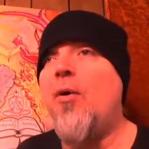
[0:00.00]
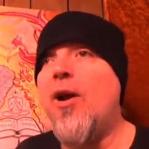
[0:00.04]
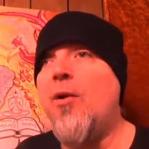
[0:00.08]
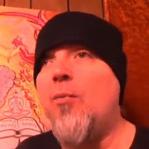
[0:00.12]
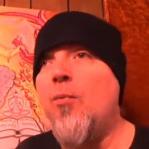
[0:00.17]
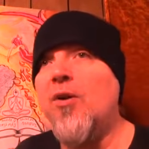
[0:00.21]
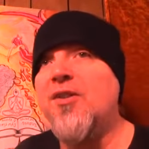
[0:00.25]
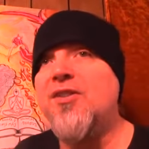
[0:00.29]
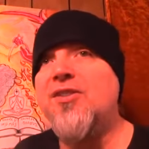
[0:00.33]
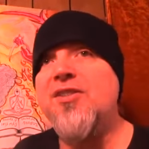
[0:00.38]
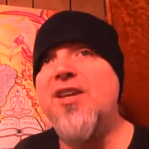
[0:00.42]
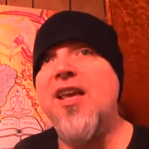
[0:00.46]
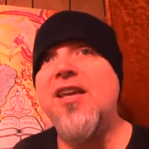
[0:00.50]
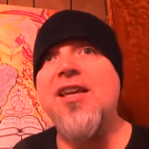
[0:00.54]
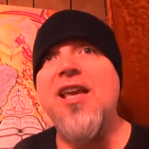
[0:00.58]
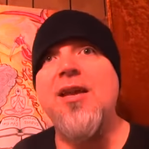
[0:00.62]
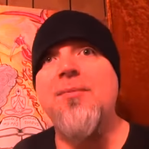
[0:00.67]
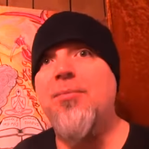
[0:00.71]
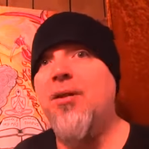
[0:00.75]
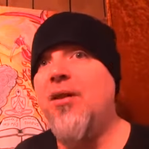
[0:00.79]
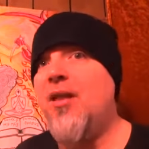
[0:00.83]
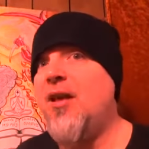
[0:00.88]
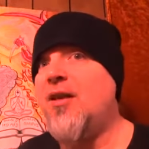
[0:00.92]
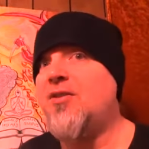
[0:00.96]
and what's taking
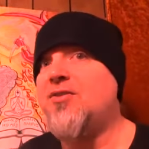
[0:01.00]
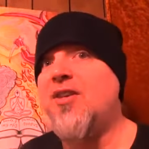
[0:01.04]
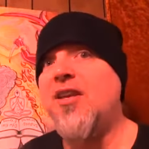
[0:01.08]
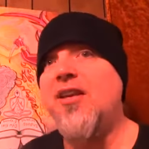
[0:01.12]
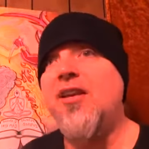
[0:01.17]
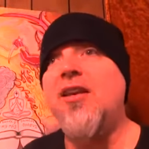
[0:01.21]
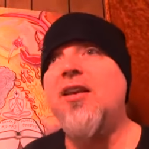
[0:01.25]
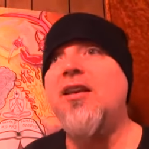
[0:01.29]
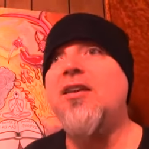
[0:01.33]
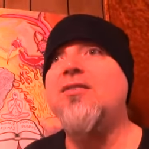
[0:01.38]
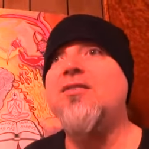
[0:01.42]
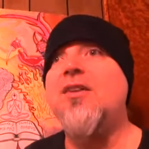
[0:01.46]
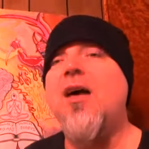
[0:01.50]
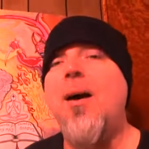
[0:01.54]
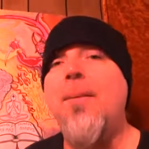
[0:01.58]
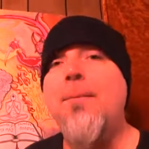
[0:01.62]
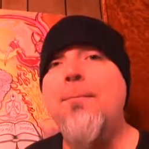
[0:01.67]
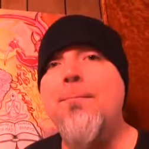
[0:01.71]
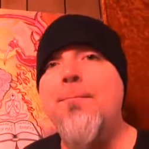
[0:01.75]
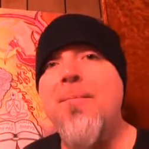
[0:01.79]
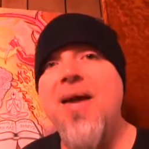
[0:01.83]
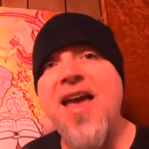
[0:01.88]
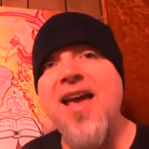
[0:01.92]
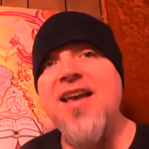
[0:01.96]
place. It is
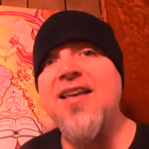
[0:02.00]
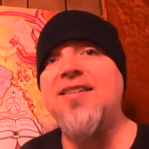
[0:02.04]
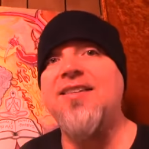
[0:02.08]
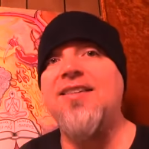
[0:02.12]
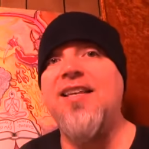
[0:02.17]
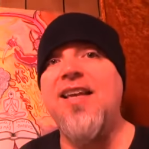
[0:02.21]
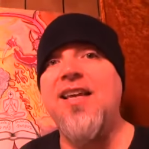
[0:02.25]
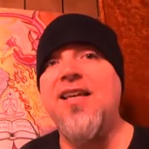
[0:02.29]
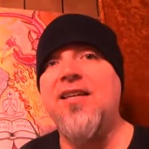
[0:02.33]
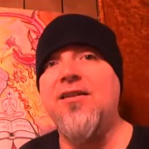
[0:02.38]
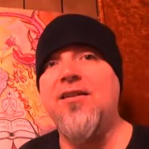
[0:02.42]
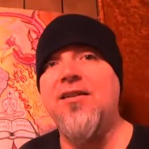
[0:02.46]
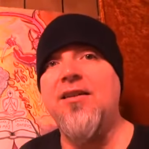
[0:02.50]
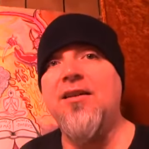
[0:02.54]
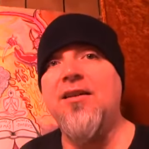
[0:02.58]
amazing.